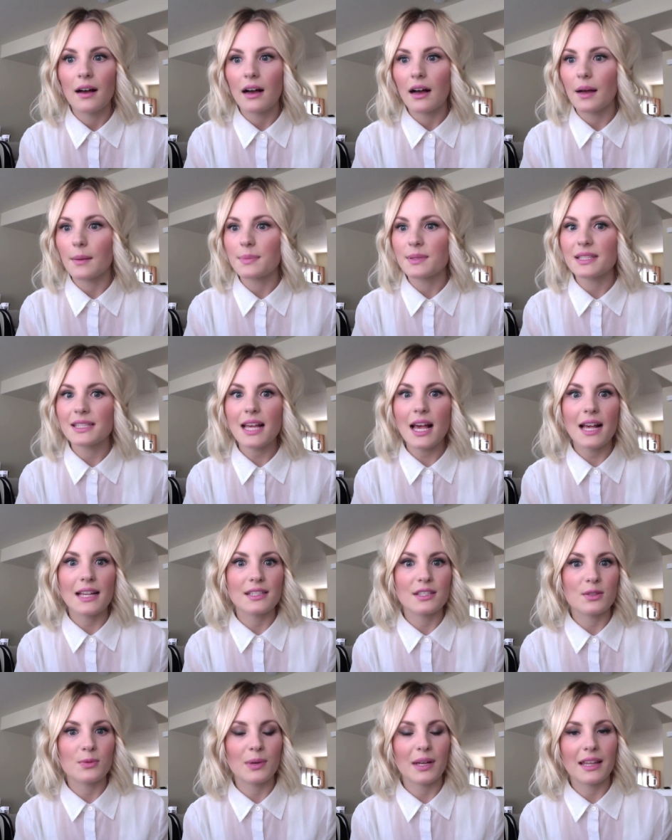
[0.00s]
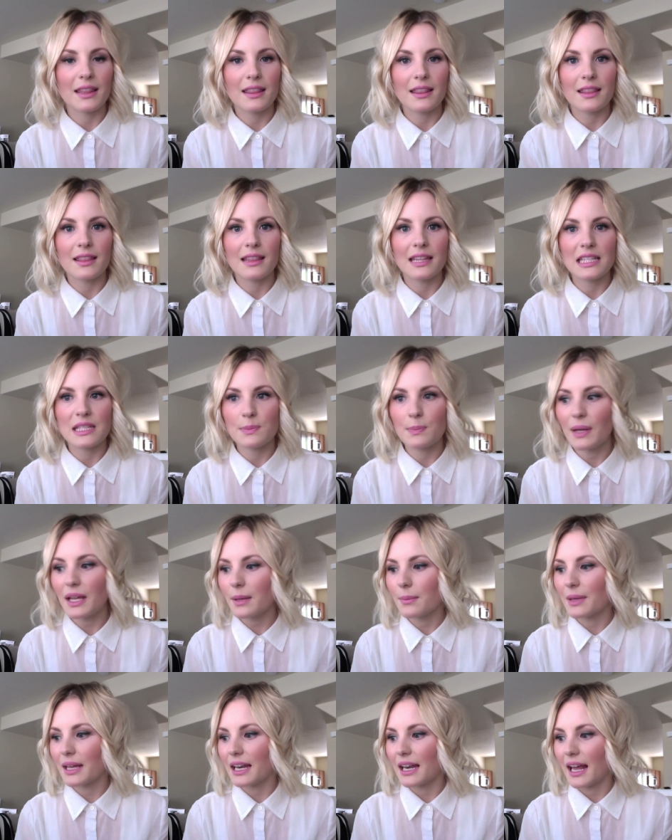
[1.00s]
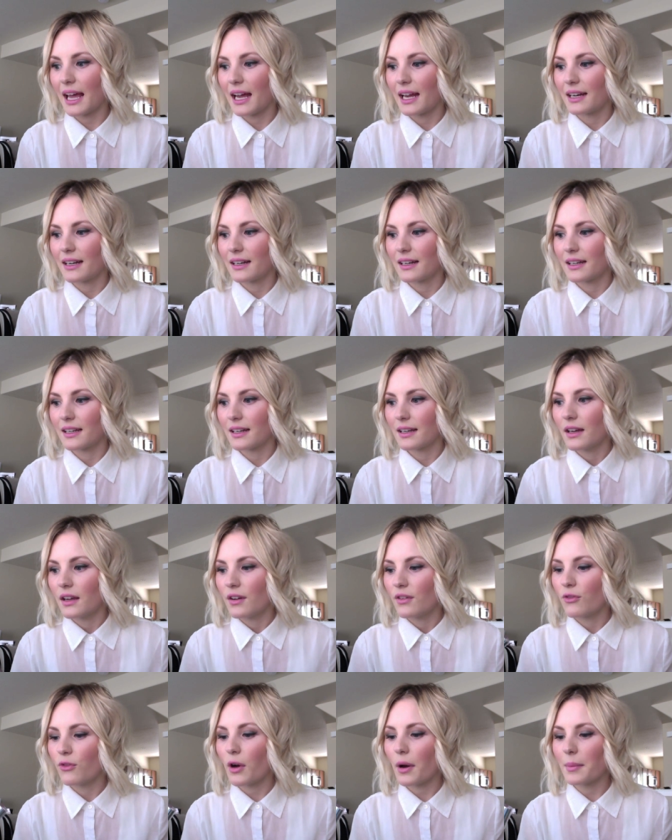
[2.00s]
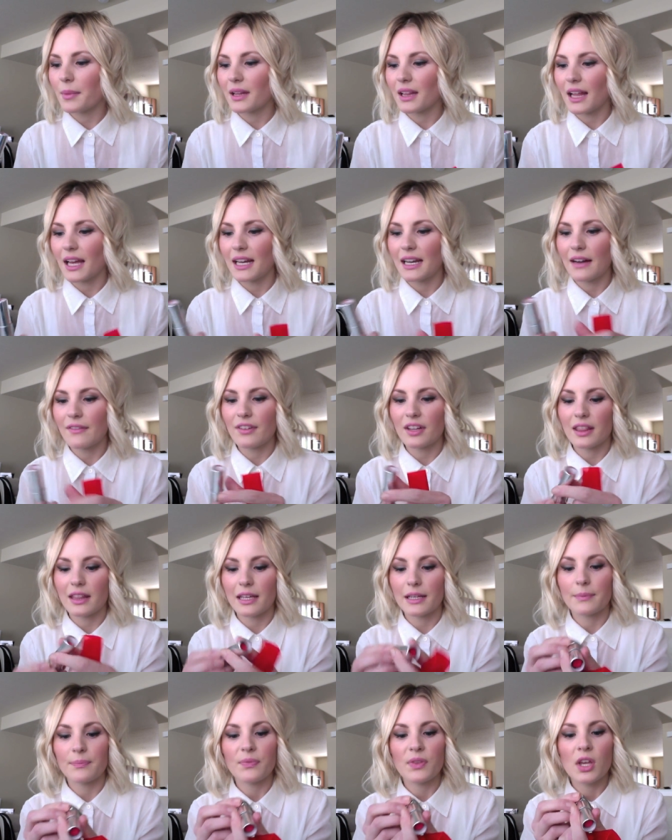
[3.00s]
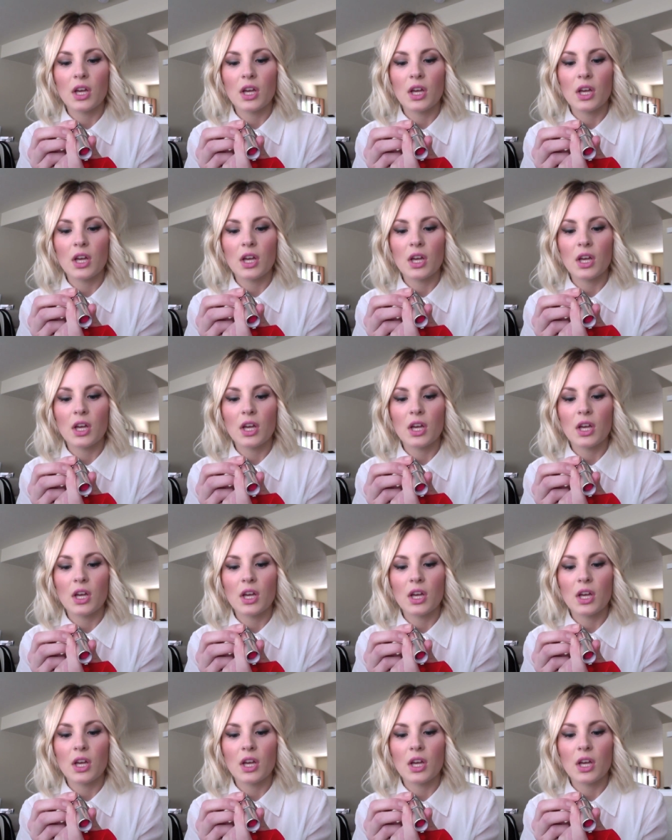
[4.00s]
obsessed with this pigment and formula and everything.